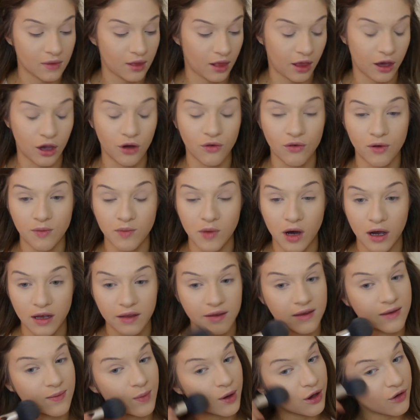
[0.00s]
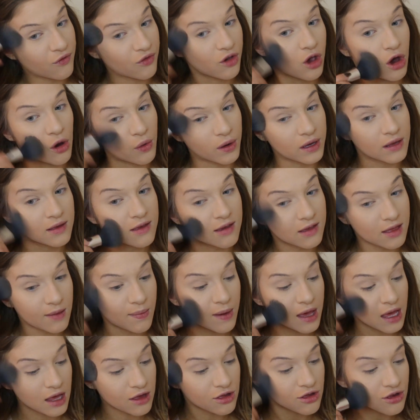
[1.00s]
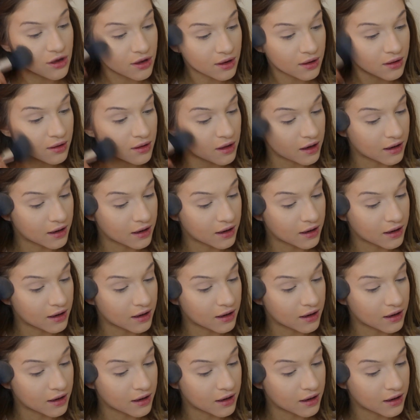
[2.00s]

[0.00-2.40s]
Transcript: Like it reminds me of going to the beach.